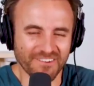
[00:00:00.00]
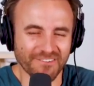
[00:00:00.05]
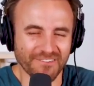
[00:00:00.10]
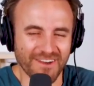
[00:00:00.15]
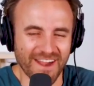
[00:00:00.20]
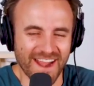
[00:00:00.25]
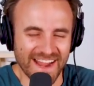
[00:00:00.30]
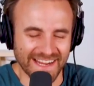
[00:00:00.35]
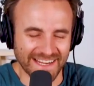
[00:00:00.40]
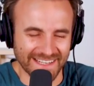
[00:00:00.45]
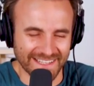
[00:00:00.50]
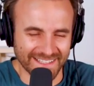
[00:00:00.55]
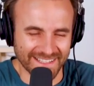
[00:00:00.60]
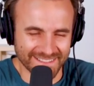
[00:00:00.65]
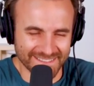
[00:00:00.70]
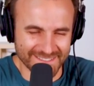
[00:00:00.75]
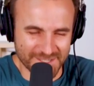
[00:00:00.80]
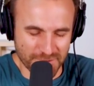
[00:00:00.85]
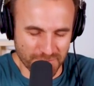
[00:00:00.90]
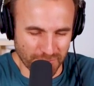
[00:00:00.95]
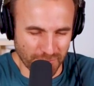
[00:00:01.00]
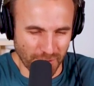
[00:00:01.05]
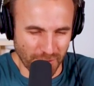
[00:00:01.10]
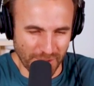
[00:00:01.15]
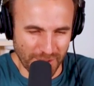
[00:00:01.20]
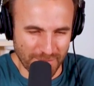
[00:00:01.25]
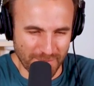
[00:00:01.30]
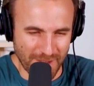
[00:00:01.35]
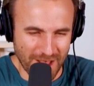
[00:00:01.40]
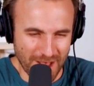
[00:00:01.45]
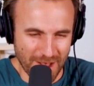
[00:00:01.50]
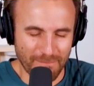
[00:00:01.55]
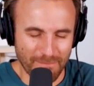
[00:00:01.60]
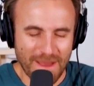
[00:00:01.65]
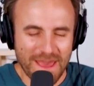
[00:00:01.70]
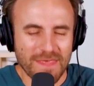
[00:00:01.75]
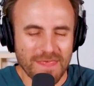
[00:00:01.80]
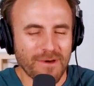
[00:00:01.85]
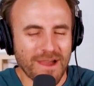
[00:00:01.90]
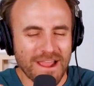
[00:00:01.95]
ring to rule them all.
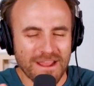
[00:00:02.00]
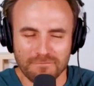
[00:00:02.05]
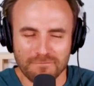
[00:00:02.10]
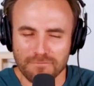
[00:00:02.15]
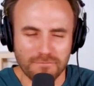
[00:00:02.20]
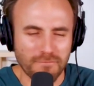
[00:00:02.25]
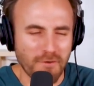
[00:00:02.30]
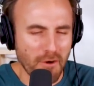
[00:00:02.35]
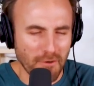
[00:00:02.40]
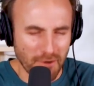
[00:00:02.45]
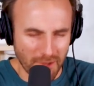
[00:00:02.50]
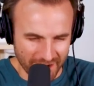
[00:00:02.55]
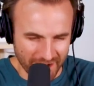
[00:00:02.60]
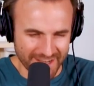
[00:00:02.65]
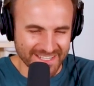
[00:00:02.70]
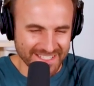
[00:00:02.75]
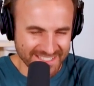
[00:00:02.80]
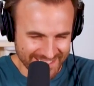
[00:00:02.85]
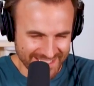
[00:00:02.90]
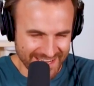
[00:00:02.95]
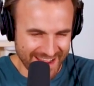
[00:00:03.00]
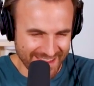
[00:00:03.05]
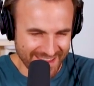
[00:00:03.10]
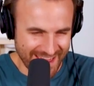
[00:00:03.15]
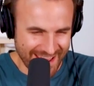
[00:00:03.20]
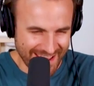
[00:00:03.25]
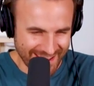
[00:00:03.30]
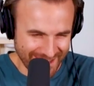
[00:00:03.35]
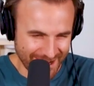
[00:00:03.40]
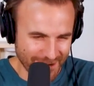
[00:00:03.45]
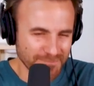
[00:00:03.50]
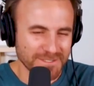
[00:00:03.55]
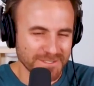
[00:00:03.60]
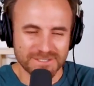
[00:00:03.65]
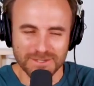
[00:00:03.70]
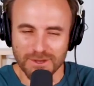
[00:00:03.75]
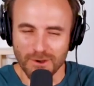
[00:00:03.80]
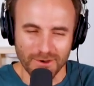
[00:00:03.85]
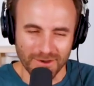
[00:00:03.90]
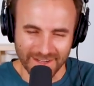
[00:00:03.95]
By the way, Frodo didn't say that. That
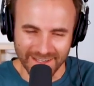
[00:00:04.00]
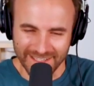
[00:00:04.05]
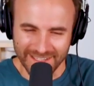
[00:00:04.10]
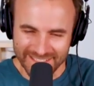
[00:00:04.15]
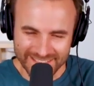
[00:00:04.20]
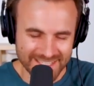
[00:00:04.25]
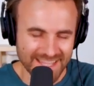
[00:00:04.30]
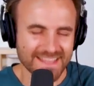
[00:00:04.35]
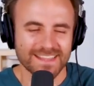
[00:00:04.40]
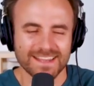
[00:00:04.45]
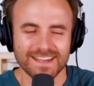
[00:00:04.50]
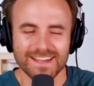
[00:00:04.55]
was Tolkien. It's like the